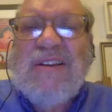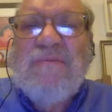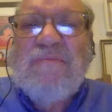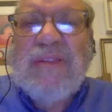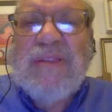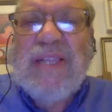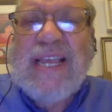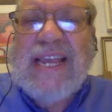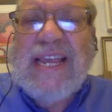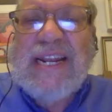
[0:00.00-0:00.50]

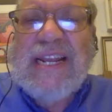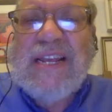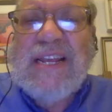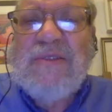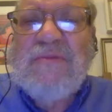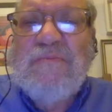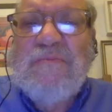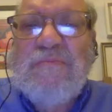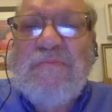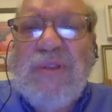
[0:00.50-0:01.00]

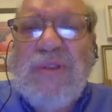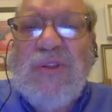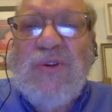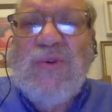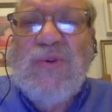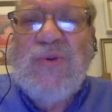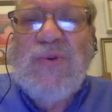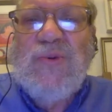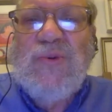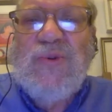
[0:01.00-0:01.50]
Planet
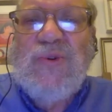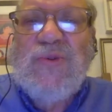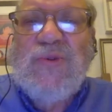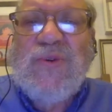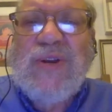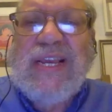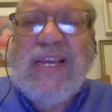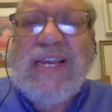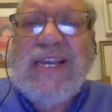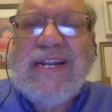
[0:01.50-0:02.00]
blue,
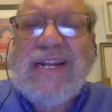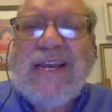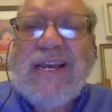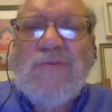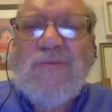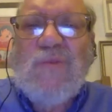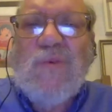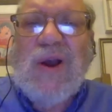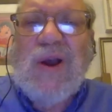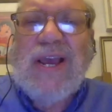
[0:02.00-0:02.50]
green,
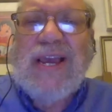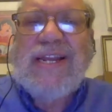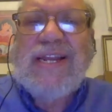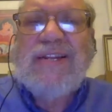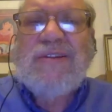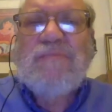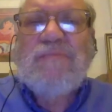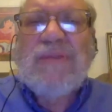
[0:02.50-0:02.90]
and white.